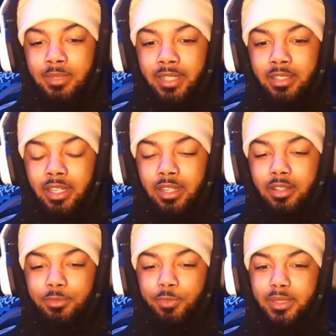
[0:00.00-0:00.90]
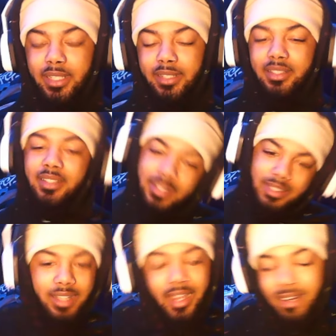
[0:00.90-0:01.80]
Like, but like,
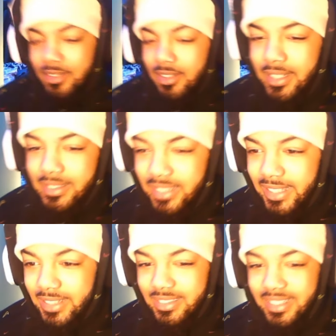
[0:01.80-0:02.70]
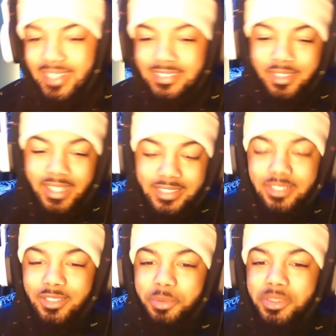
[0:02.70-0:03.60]
I don't know, like Lick, like that's a
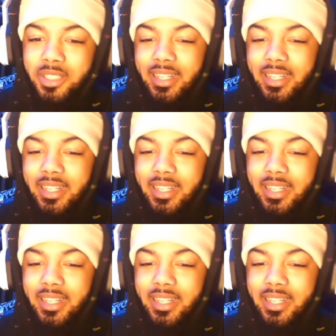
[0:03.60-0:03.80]
dope song.